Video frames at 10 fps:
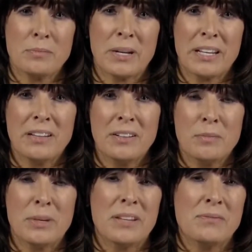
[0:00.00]

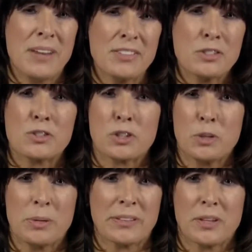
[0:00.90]
but investors are going
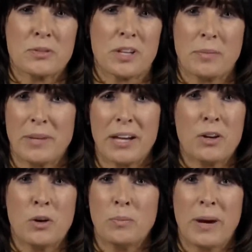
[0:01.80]
to pick those up, not
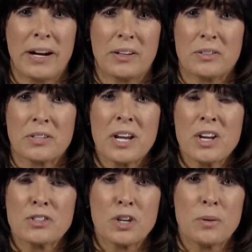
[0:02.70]
home buyers.
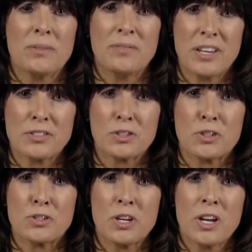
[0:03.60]
So
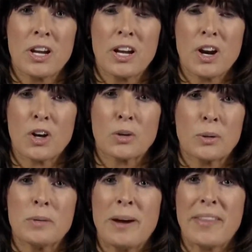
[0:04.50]
investors are
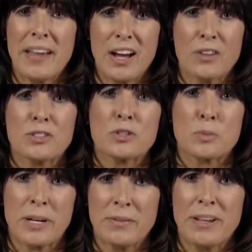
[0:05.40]
going to buy the houses,
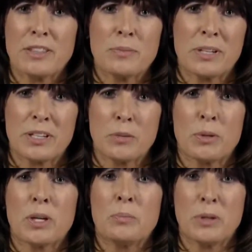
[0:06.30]
renovate them a little
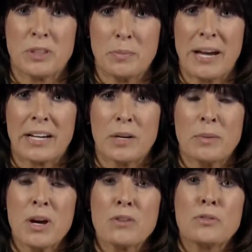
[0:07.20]
bit, put them back up
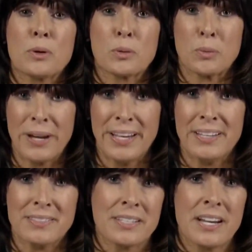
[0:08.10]
for
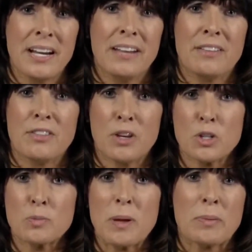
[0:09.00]
rent, and then
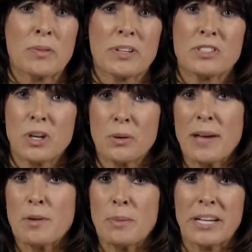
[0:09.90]
those people that don't
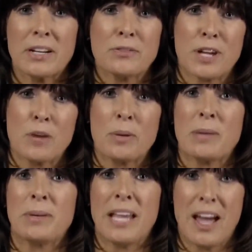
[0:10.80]
have a big enough down
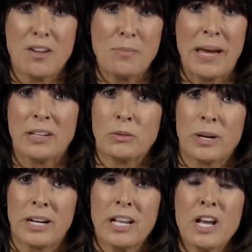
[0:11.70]
payment, have bad
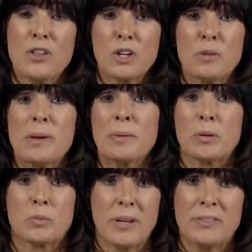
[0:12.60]
credit, they're going to be able to
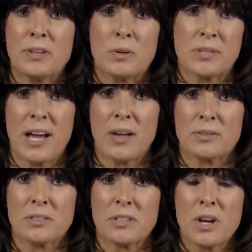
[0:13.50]
rent those
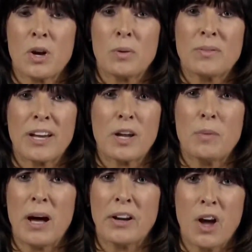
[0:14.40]
houses. We've got
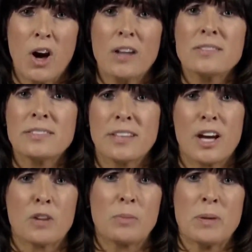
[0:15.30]
an
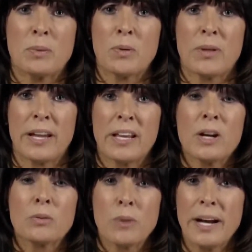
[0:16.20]
onslaught of people that
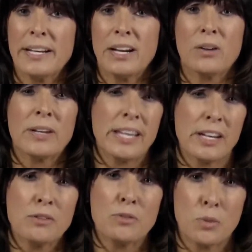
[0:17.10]
right now
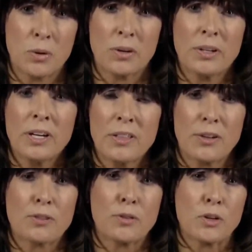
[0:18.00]
can't afford
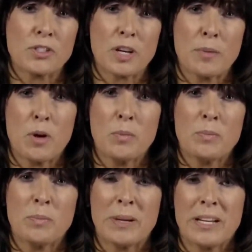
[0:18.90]
their first-time
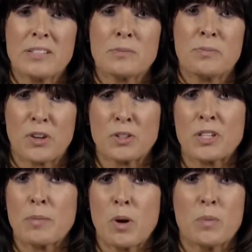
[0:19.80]
home, because
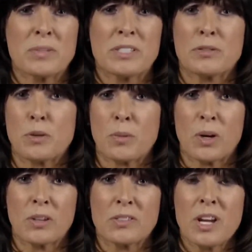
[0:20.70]
first-time homes in different
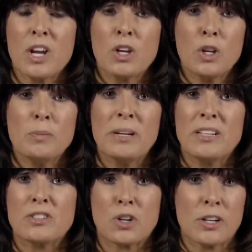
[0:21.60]
markets could be
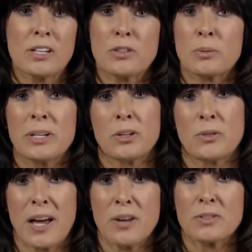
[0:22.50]
starting at
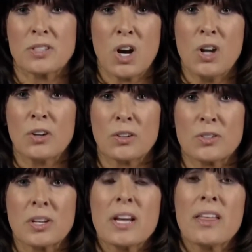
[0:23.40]

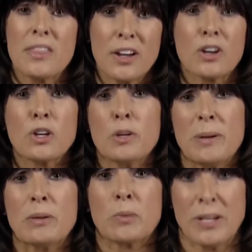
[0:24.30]
$300,000. They're going to
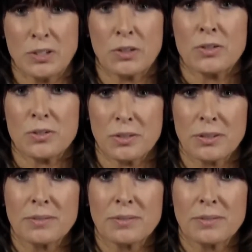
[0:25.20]
be renters.